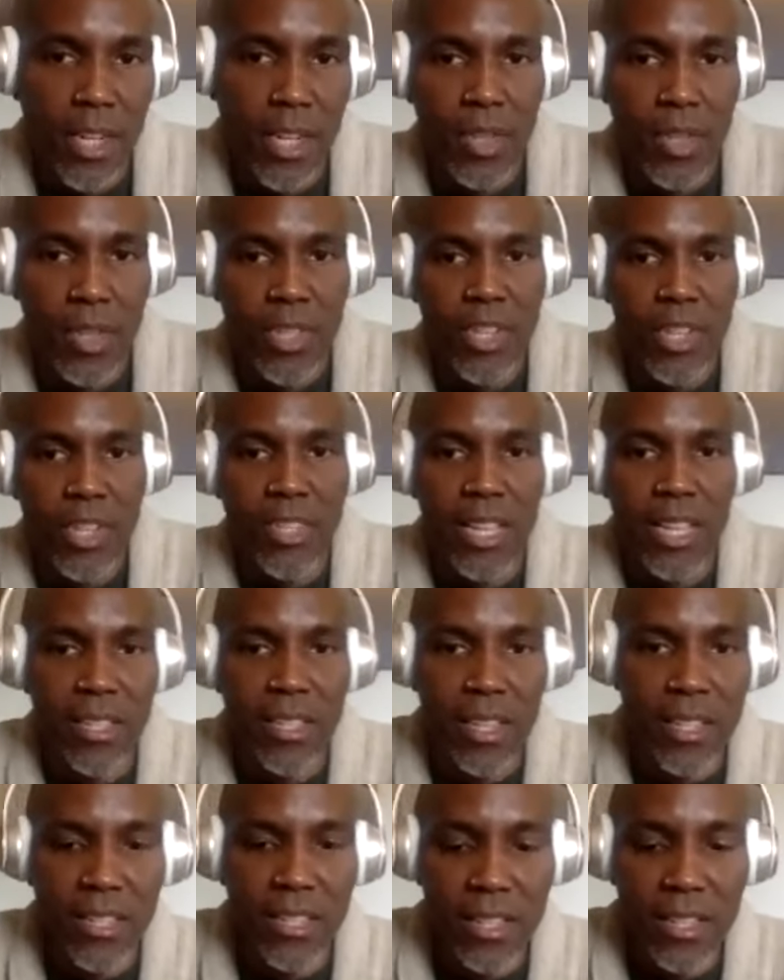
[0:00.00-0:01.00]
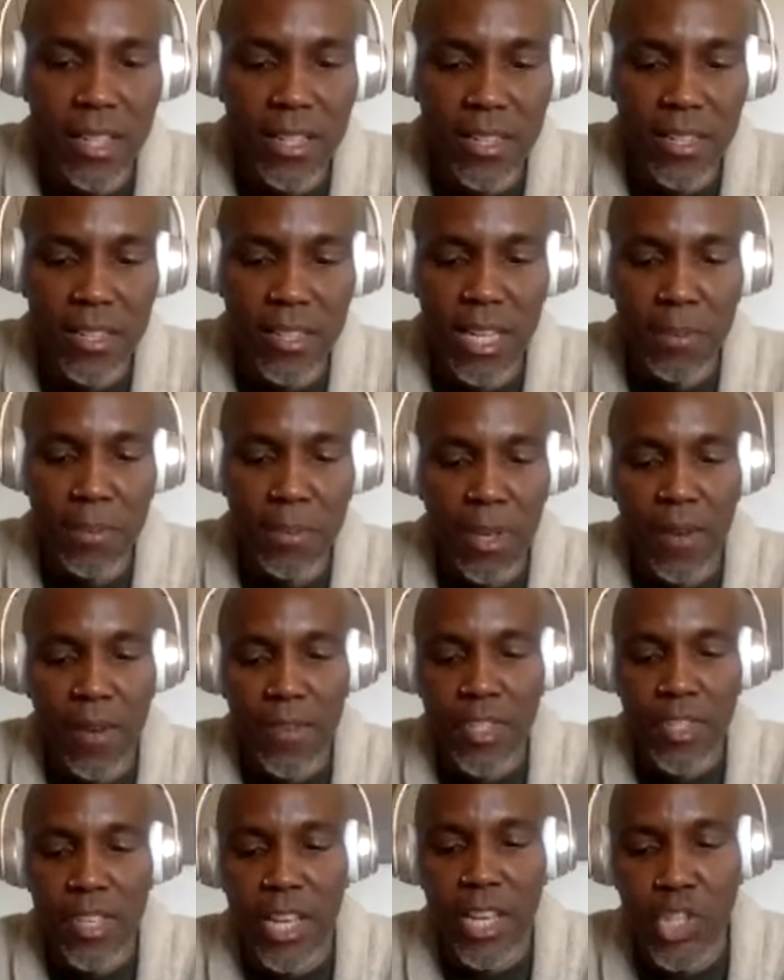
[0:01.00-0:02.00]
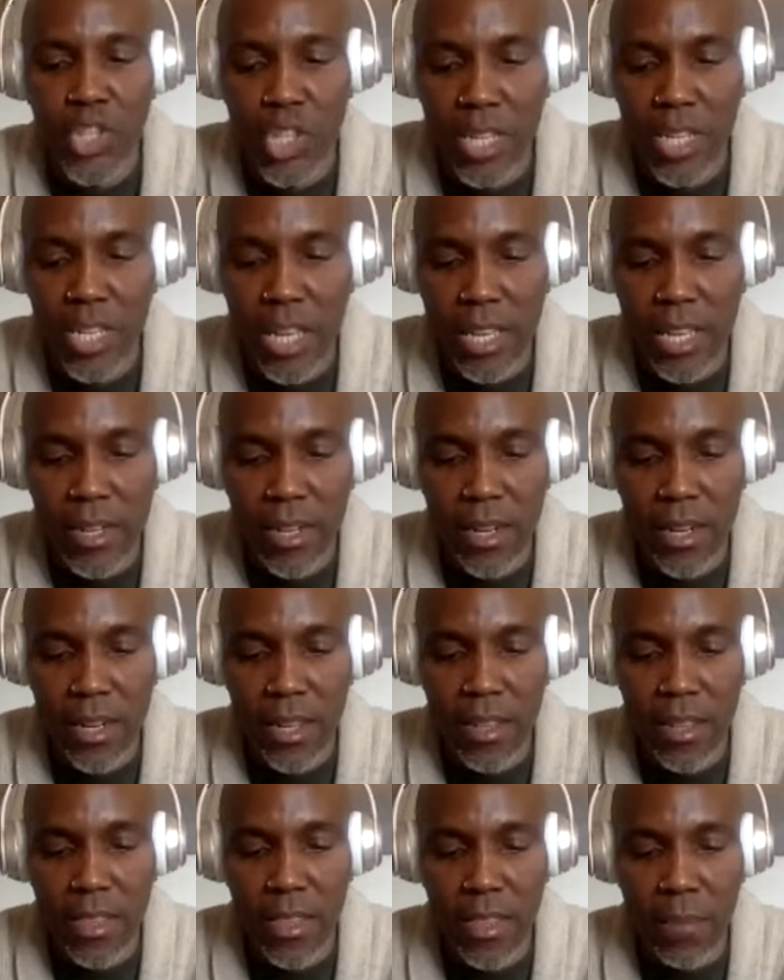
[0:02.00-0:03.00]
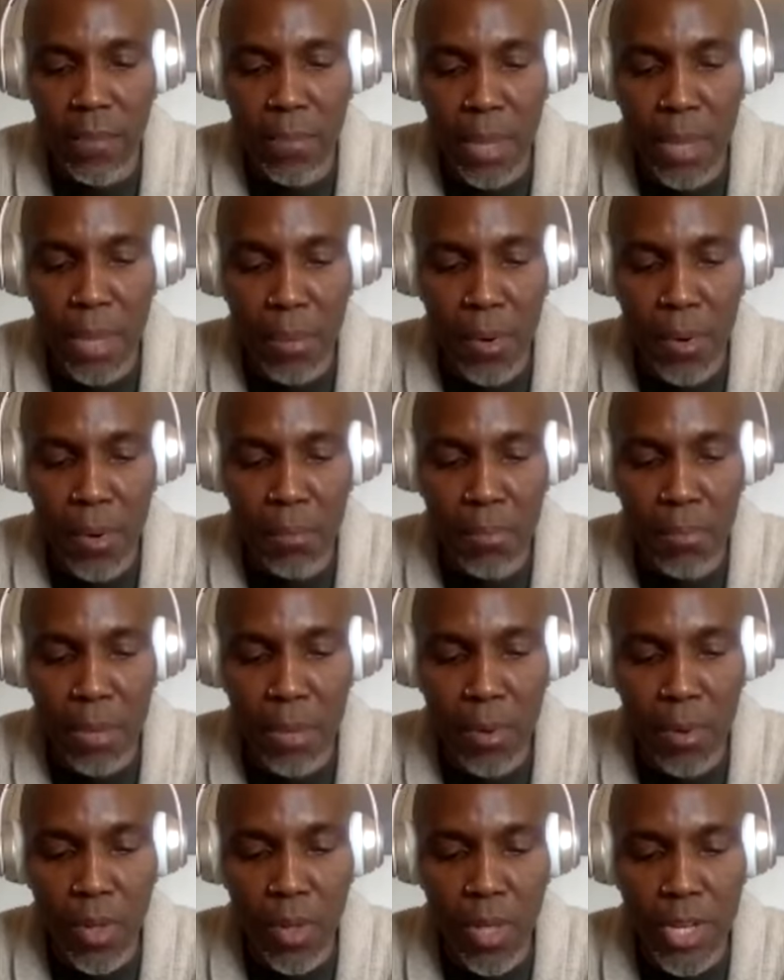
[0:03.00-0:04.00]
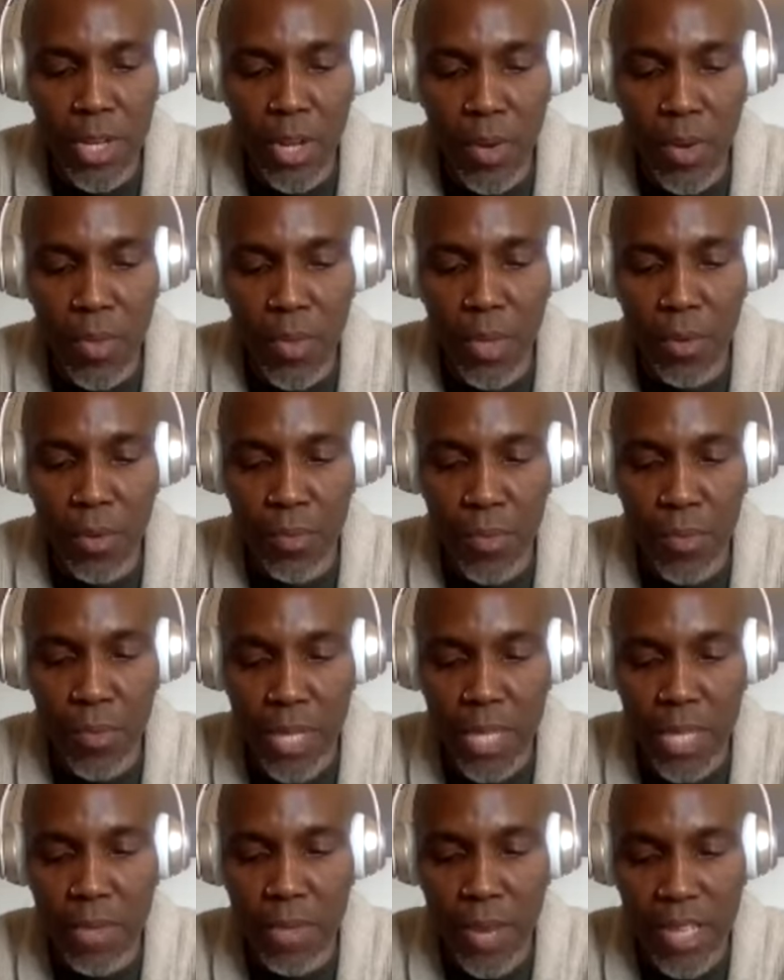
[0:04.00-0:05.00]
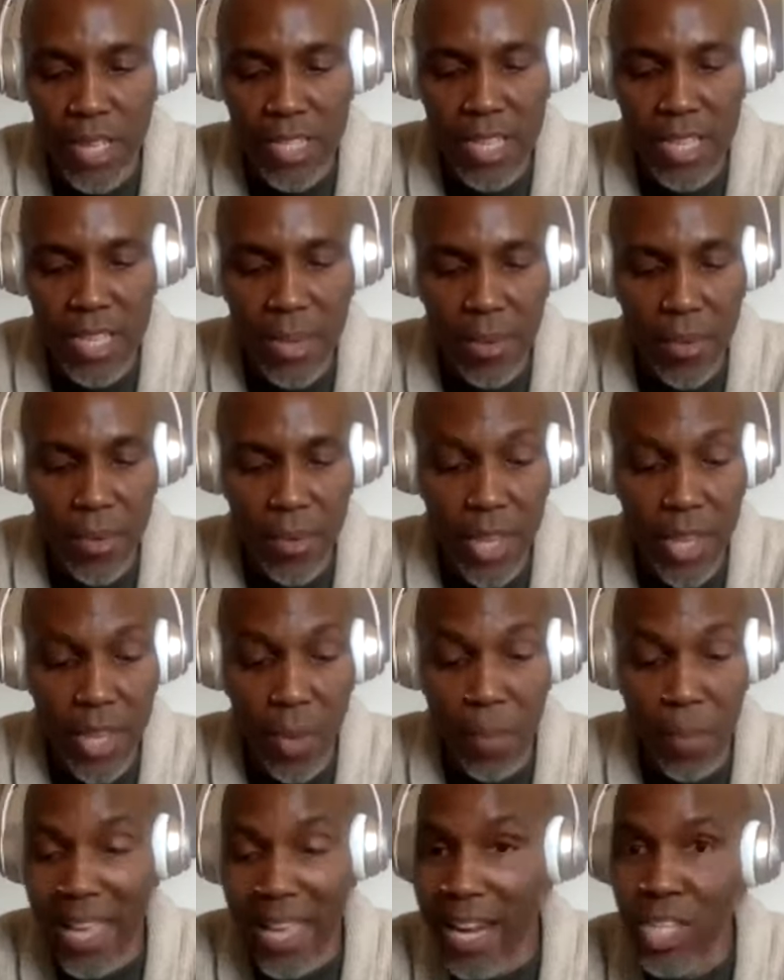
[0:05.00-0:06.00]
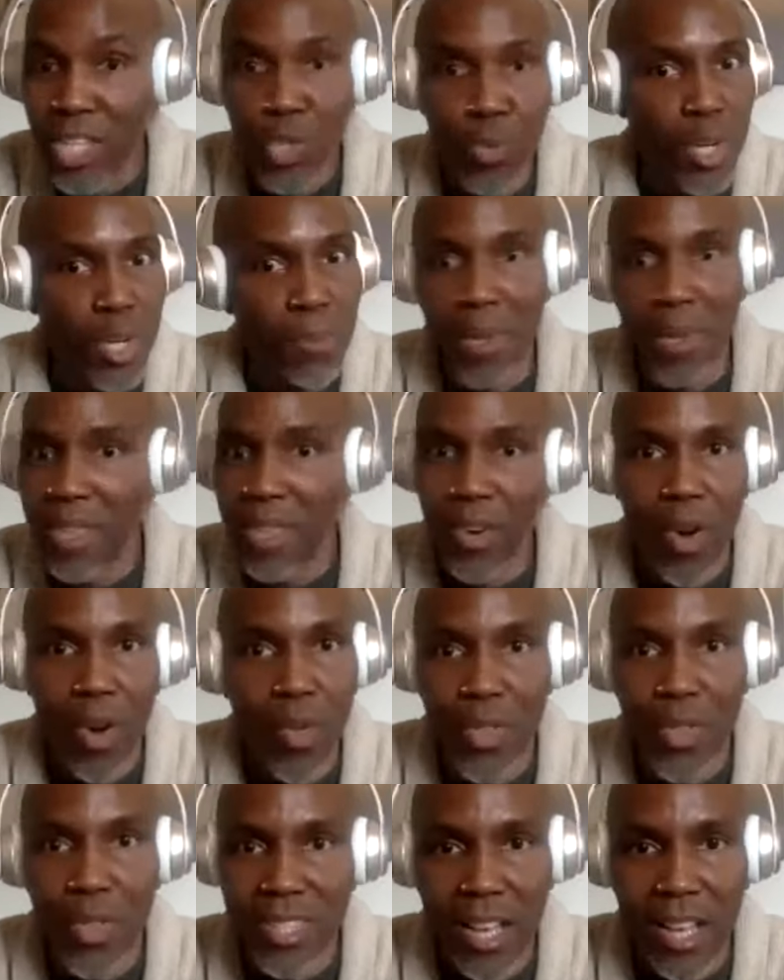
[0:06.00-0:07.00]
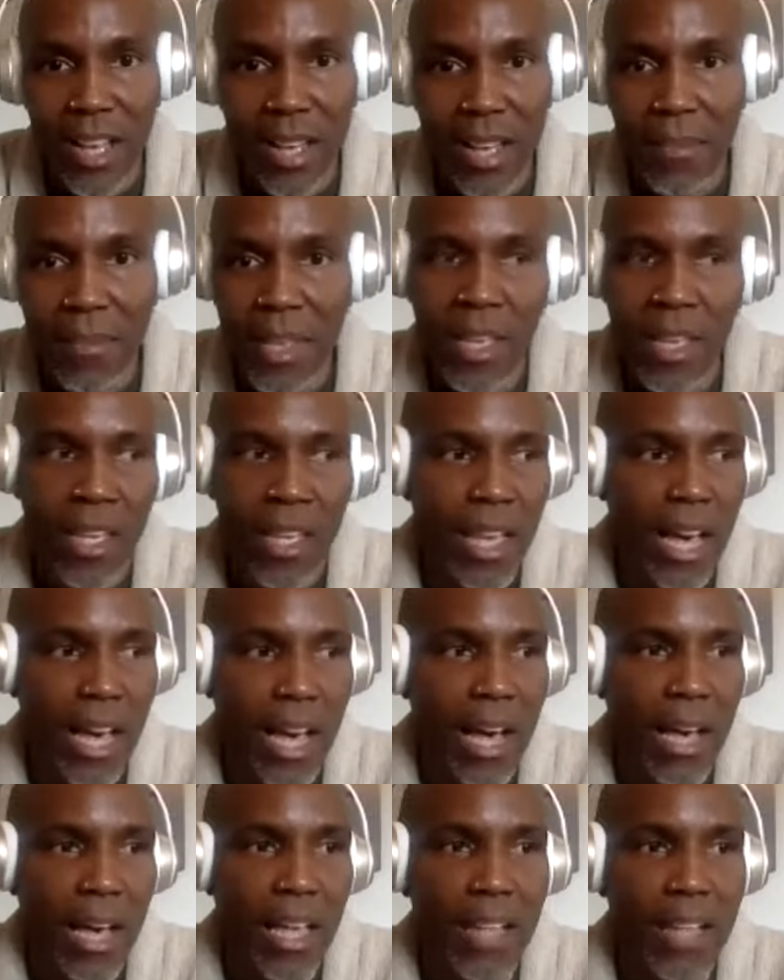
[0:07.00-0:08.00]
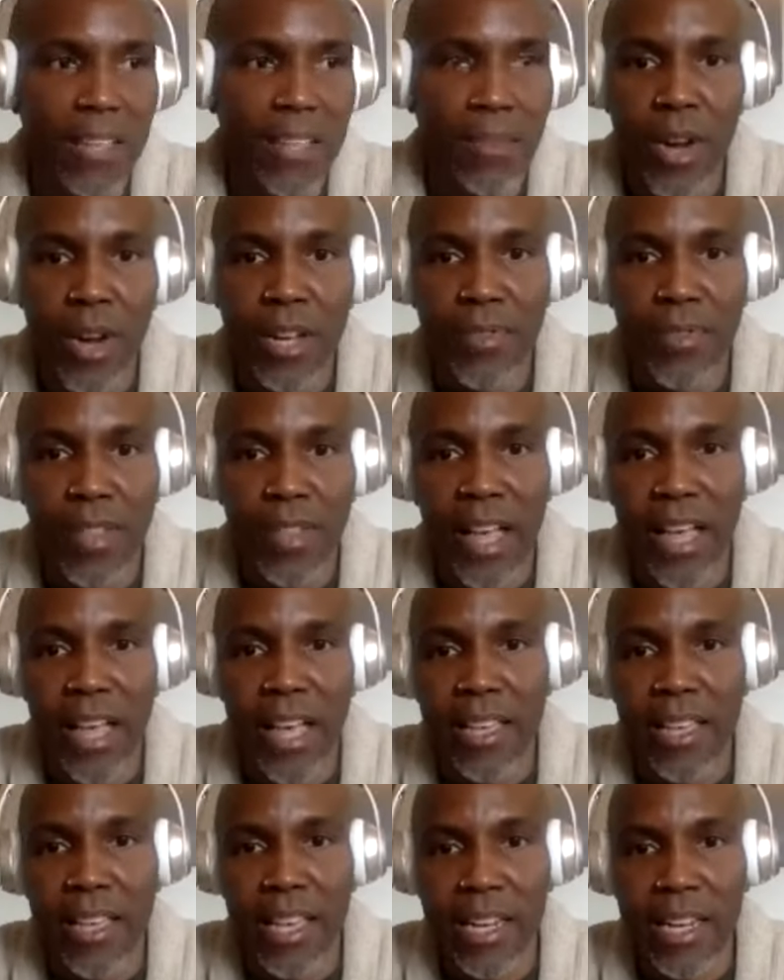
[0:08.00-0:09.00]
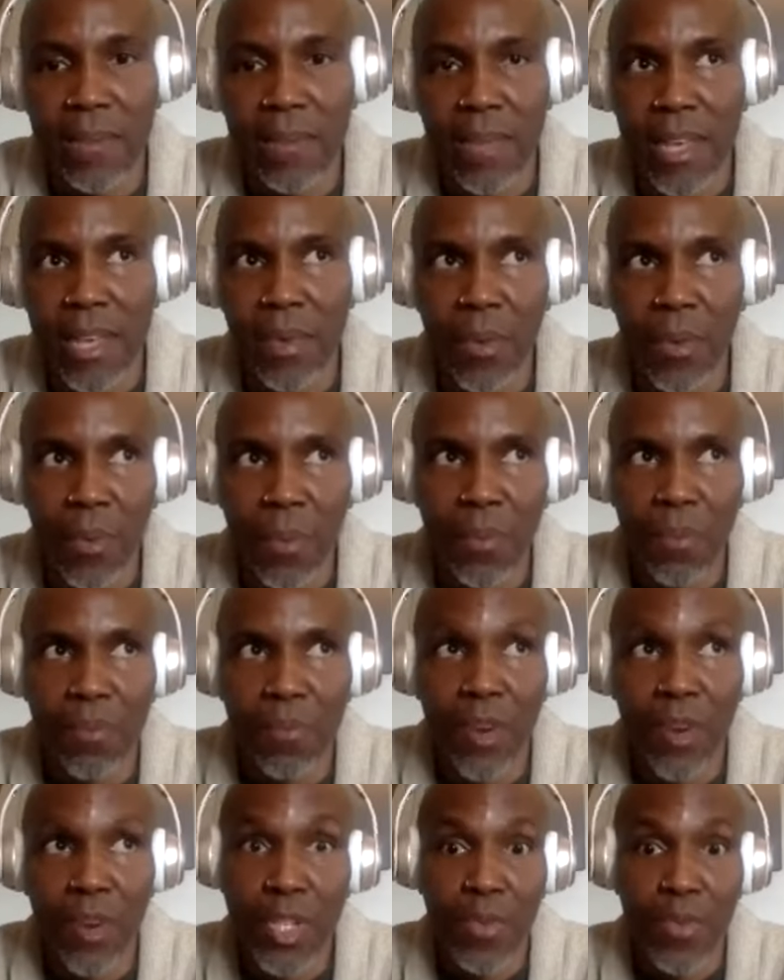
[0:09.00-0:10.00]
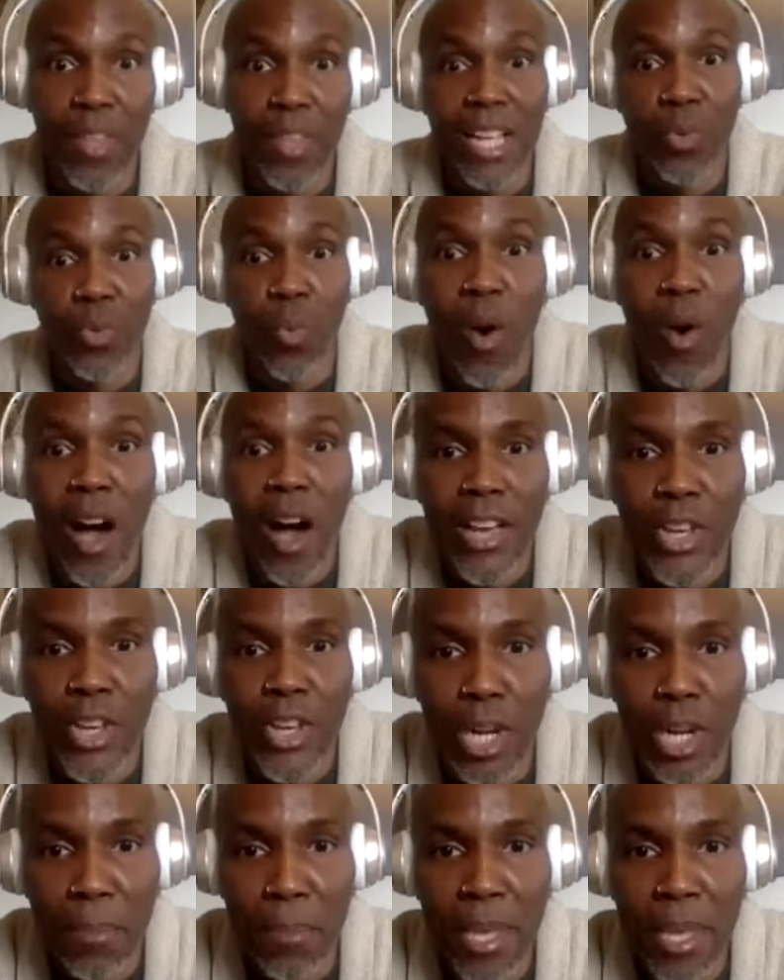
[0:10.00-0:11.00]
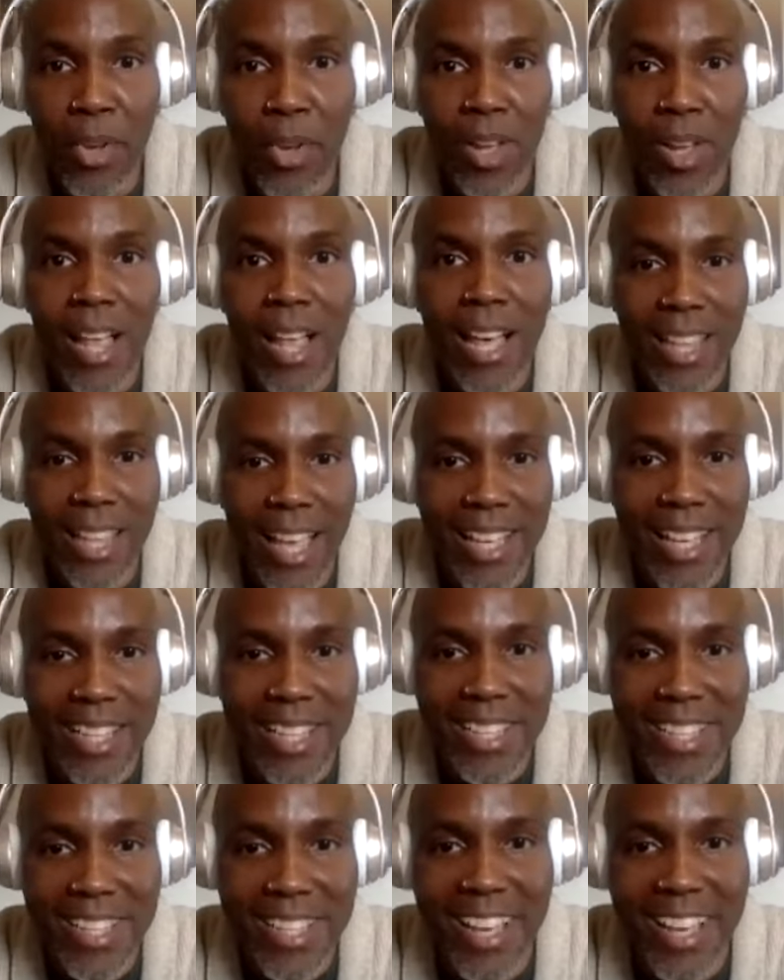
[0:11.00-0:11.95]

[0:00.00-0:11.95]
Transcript: you know, it's a deep conversation, and the people I know that really resonate when they go, man, I just want to be there all the time, it's a red flag. And I'm like, well, first of all, that's why you're going to be there a lot less.